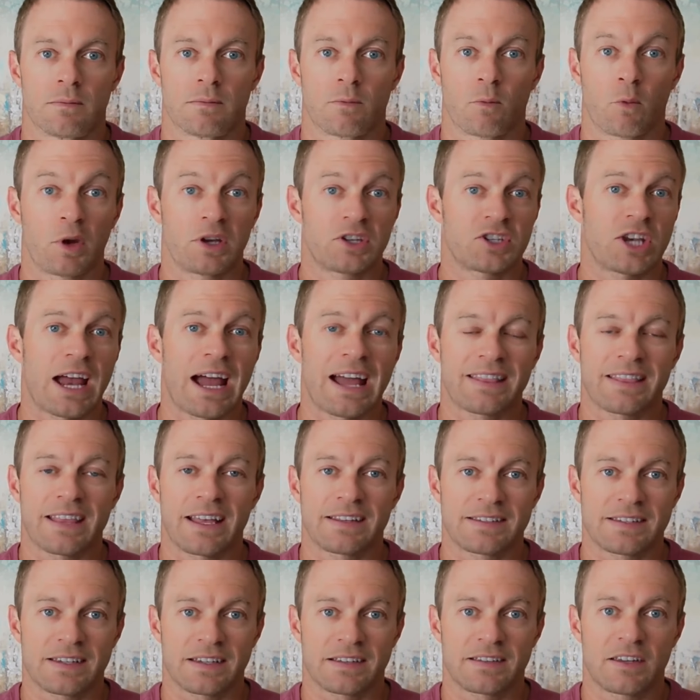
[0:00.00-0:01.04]
which at
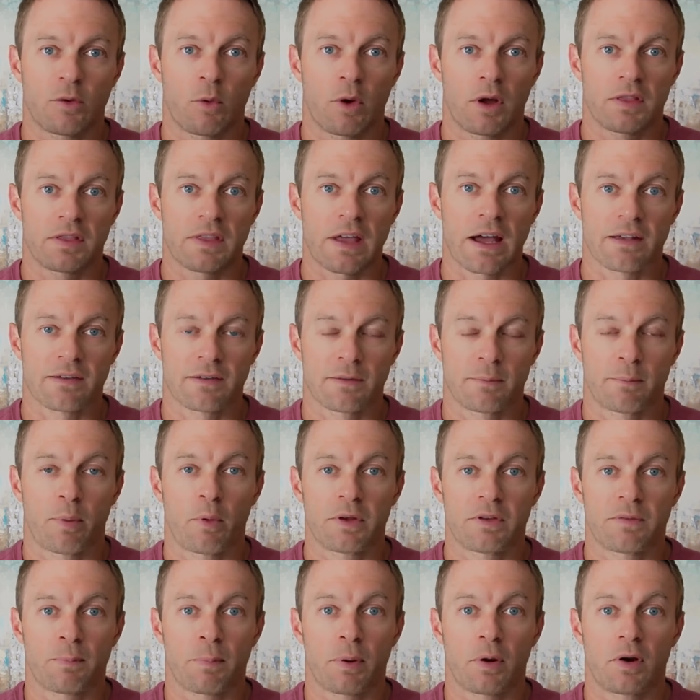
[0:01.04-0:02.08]
that sixty-one thousand
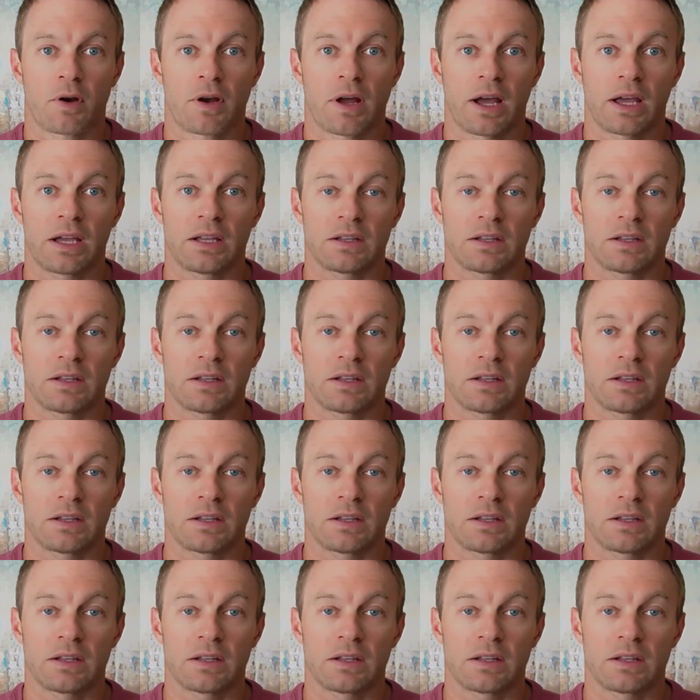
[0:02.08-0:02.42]
points per night